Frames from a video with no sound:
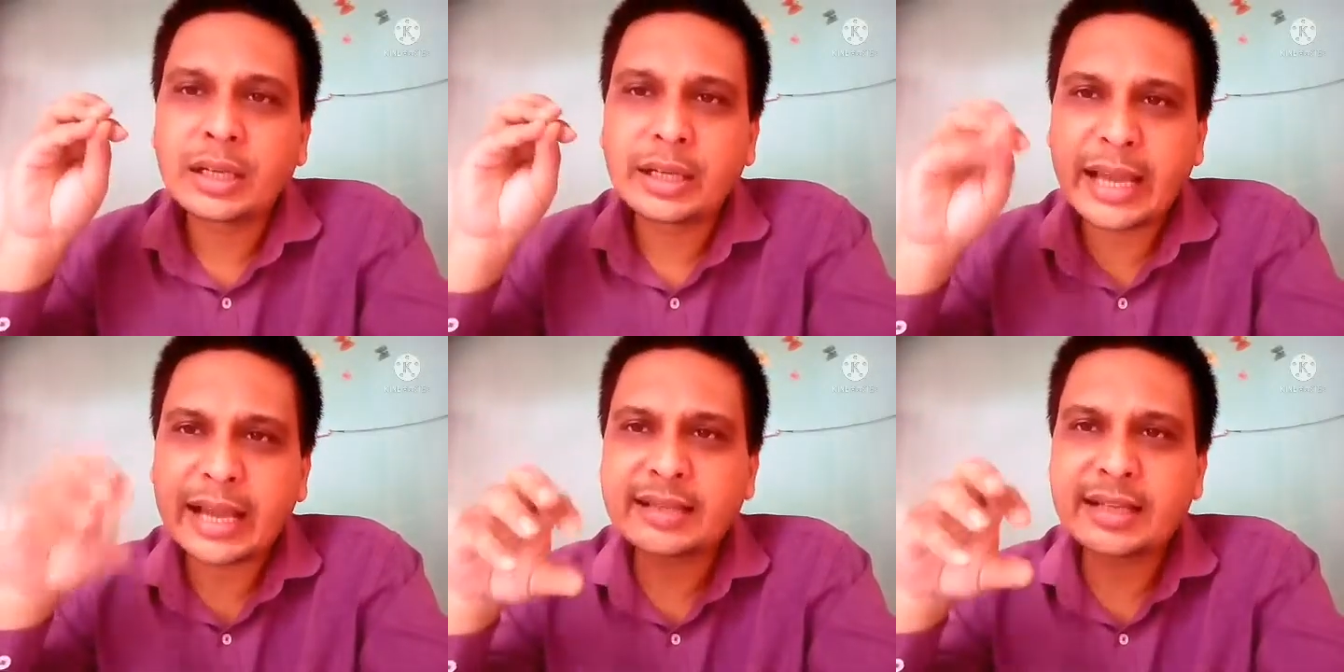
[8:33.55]

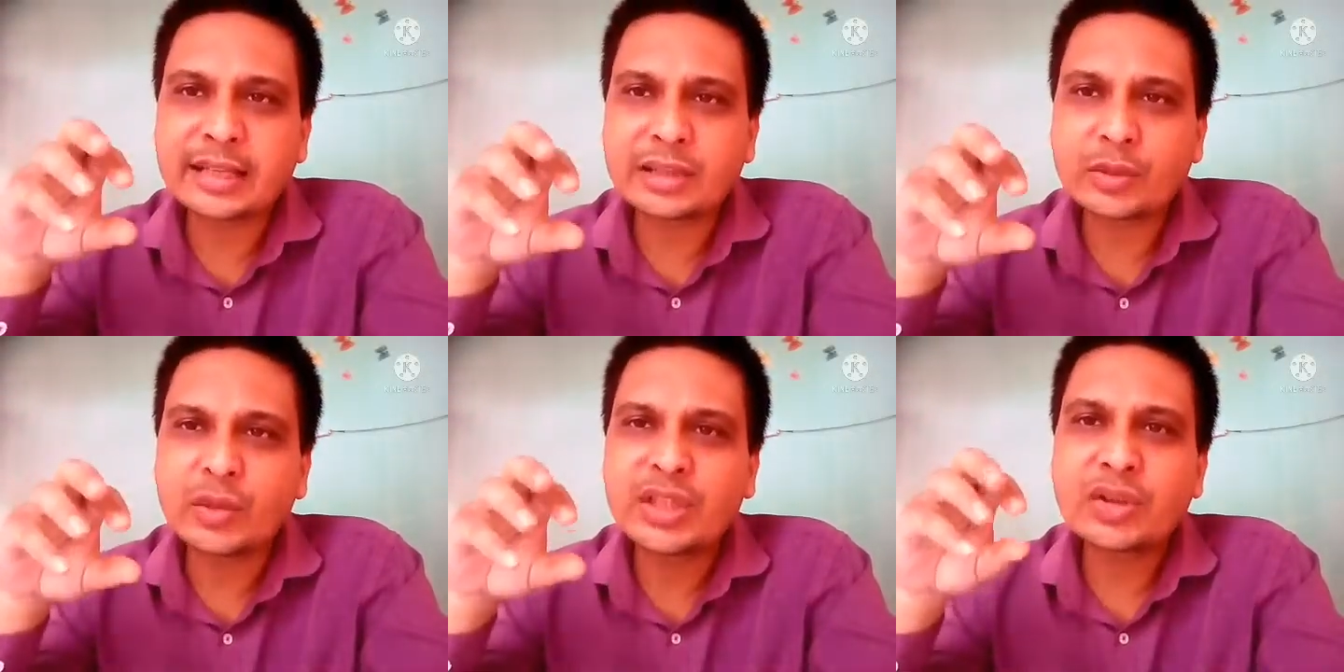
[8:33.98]

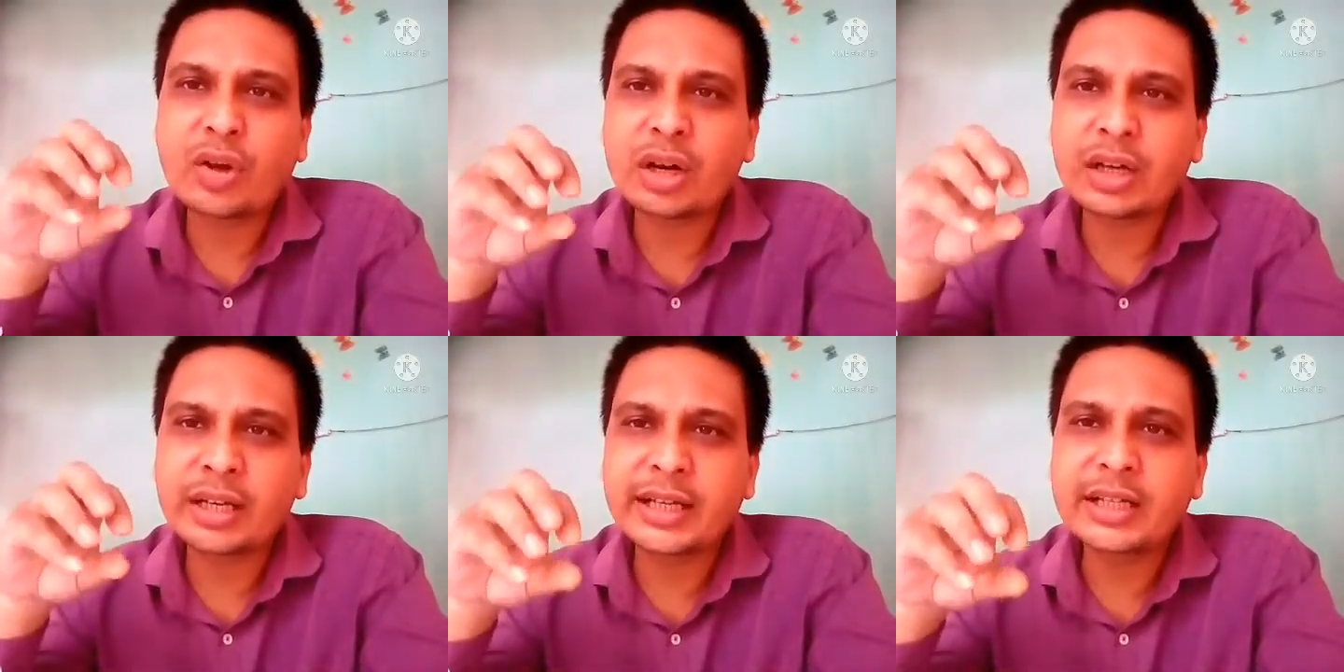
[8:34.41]
gases which
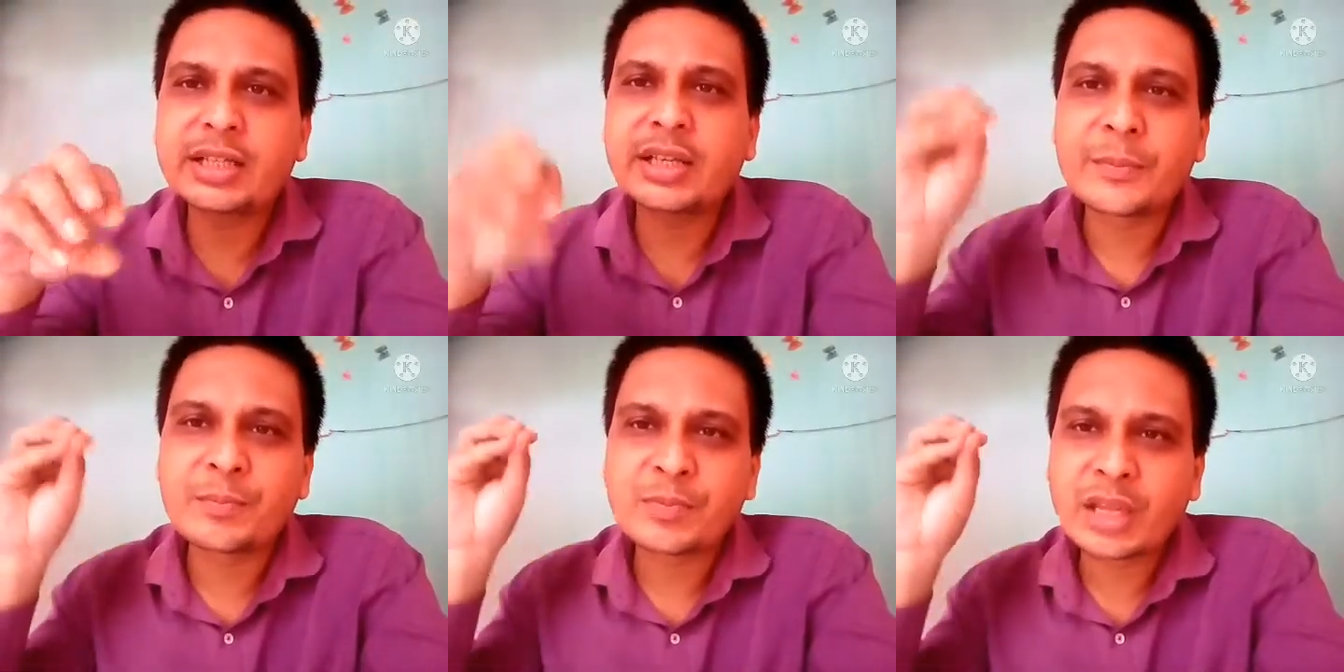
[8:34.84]

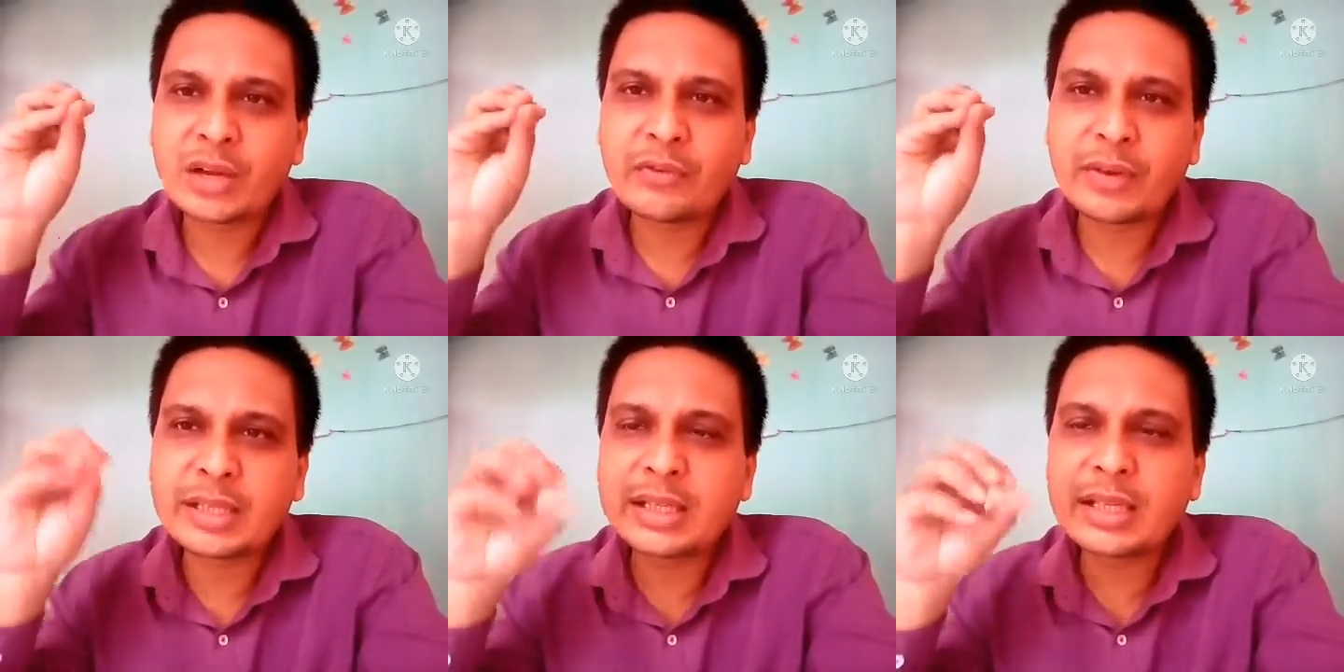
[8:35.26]
contains
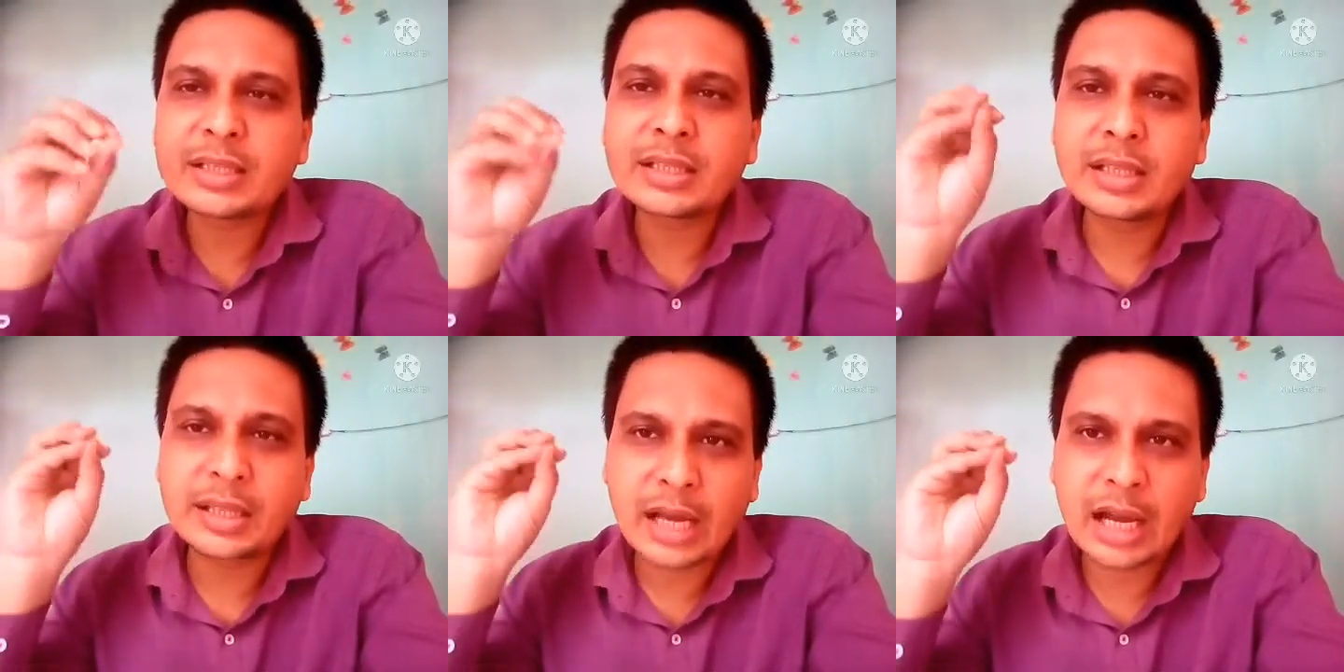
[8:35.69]

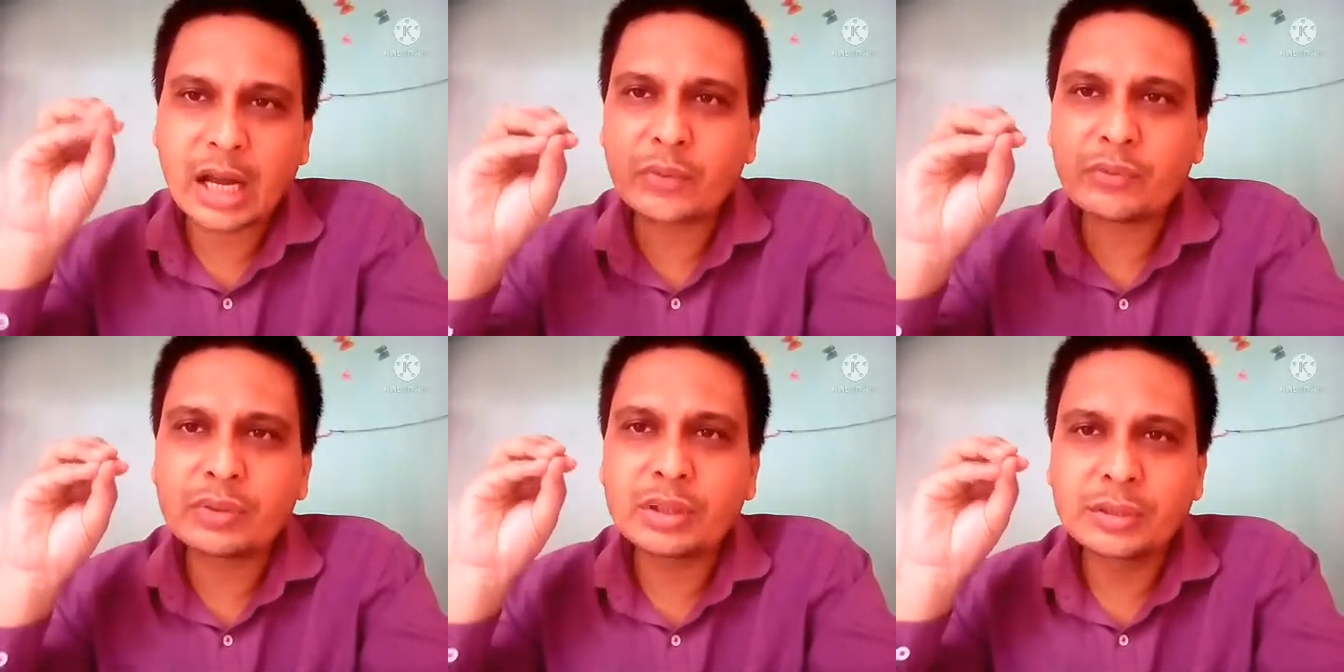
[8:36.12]
various
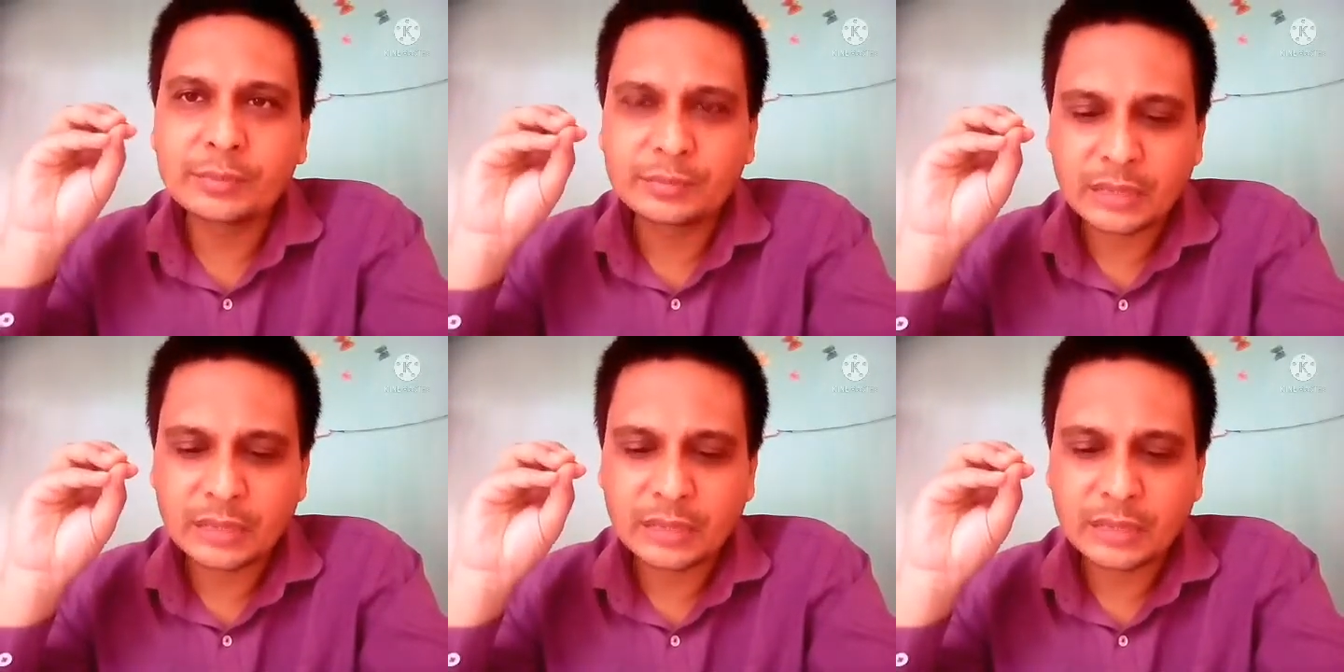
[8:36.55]
harmful